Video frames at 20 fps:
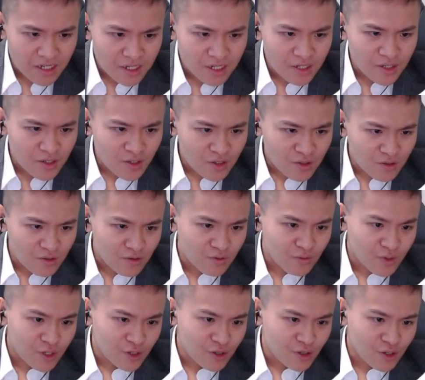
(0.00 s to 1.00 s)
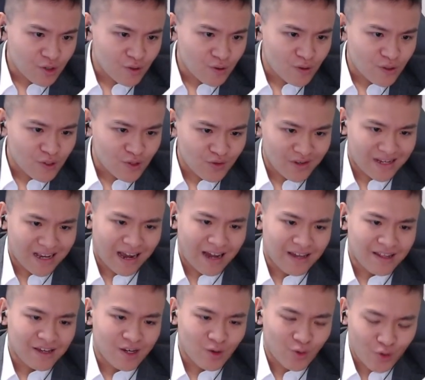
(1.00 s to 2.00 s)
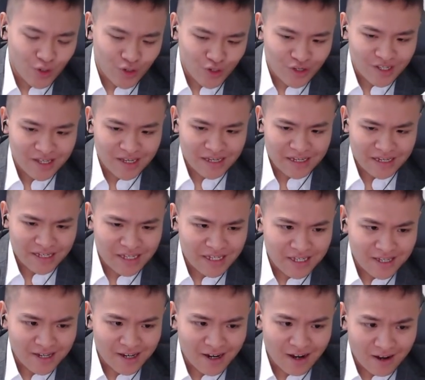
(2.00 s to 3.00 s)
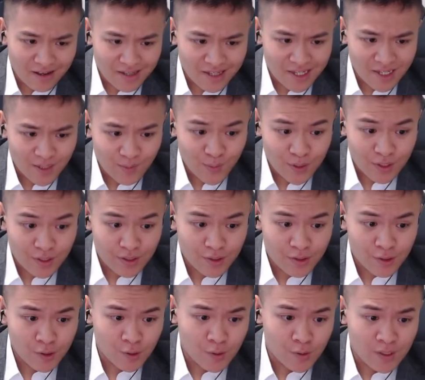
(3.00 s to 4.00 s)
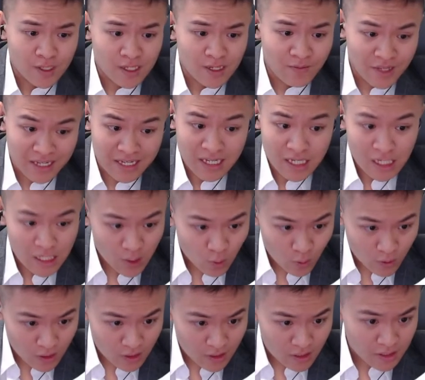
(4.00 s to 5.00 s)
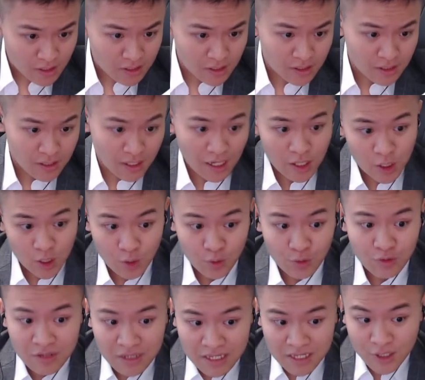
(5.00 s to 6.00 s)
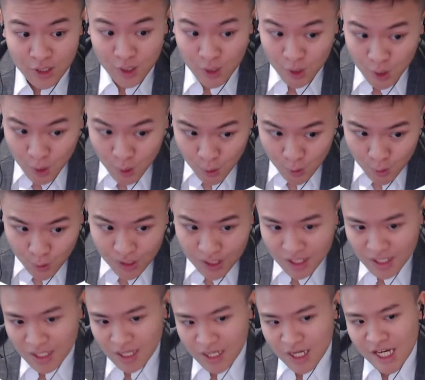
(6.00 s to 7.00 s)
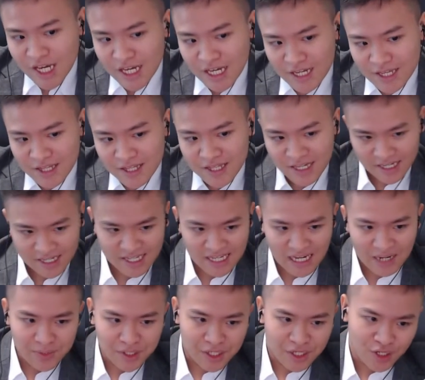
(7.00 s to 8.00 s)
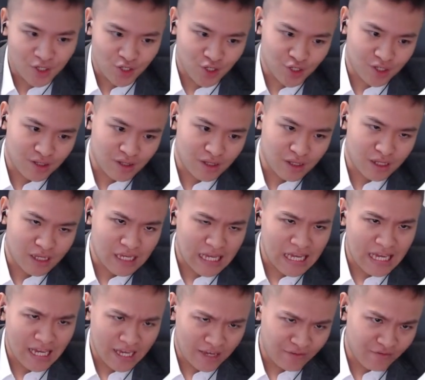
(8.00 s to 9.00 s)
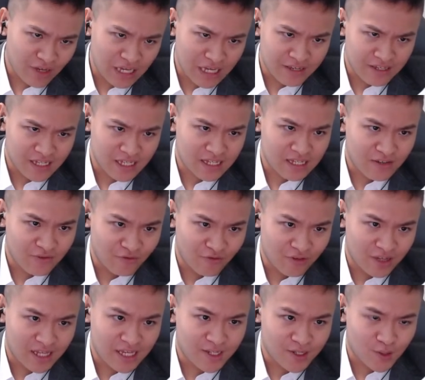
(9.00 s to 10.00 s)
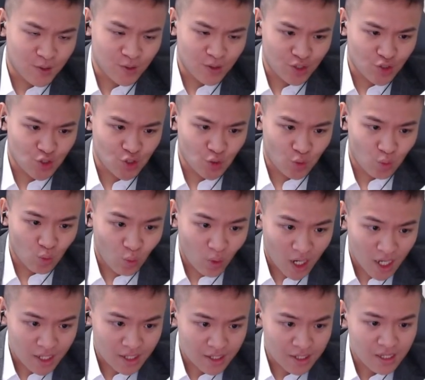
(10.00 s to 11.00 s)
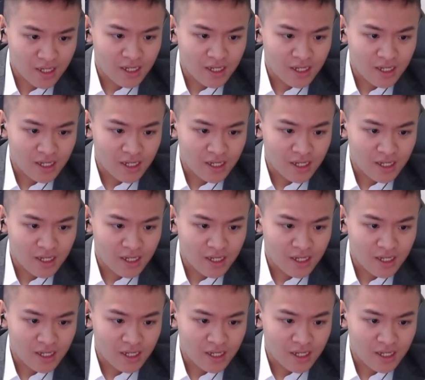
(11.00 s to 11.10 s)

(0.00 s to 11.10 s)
So we're gonna go on to guiding questions and key concepts. So some of the key words that you need to use in the examination if it's related to issue one,